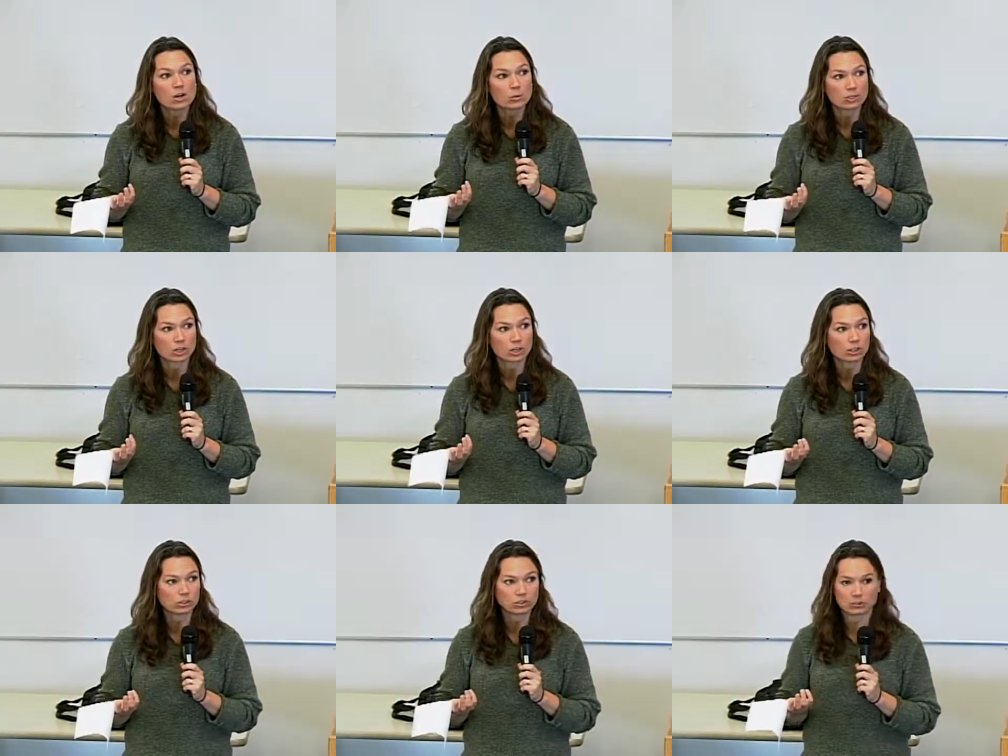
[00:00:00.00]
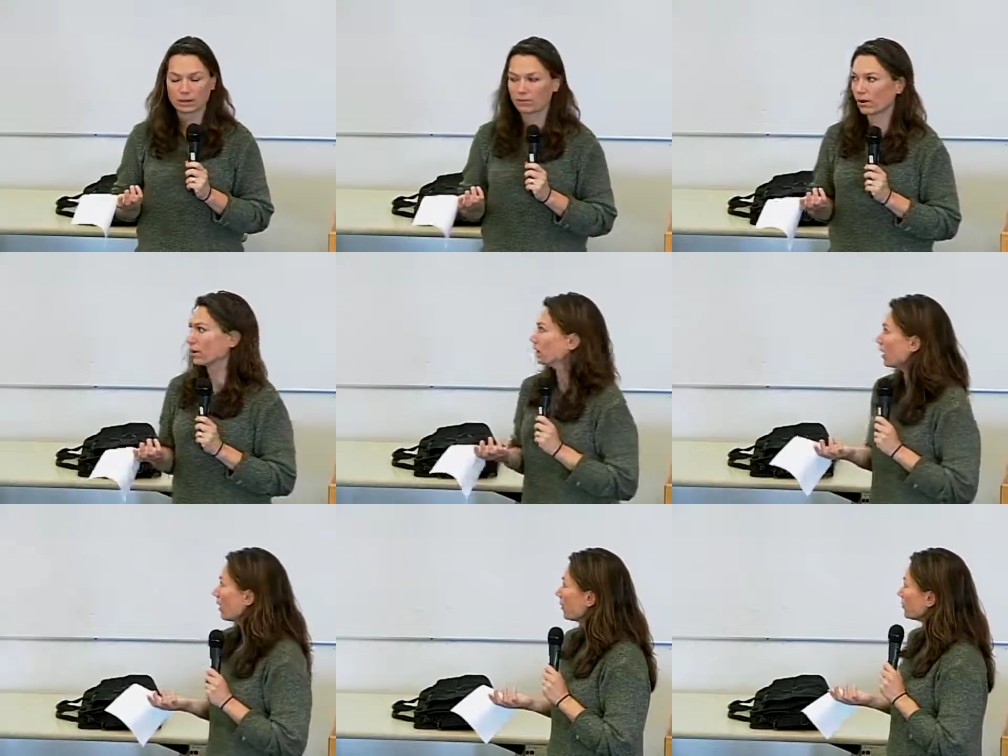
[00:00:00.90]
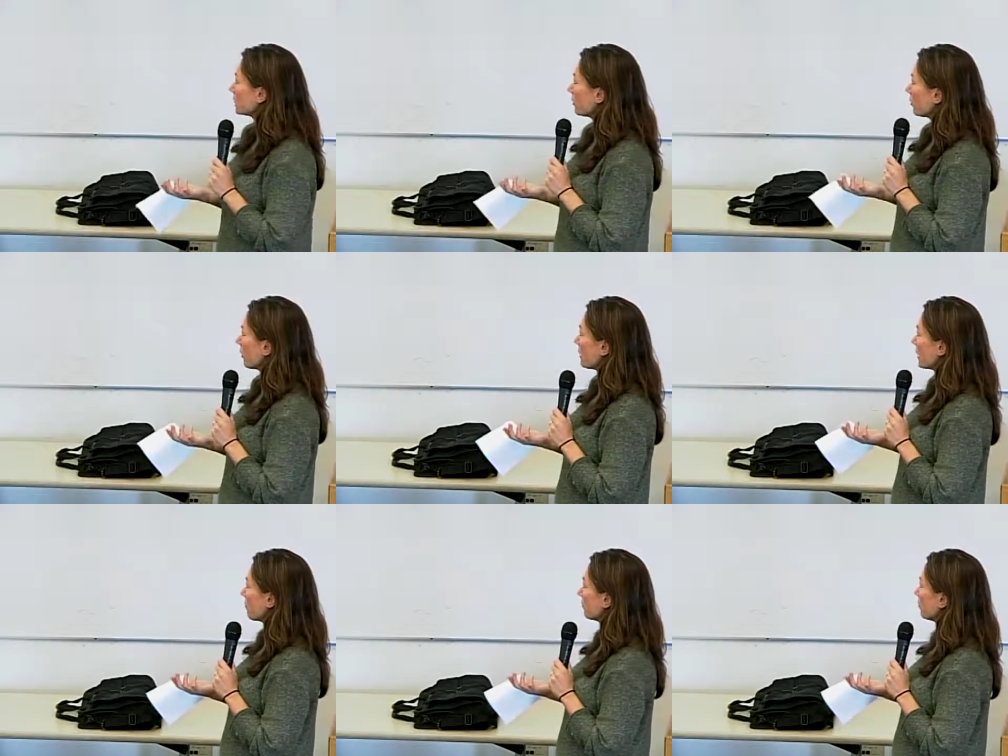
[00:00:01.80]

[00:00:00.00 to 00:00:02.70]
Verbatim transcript: which includes we have a, uh, um, someone coming in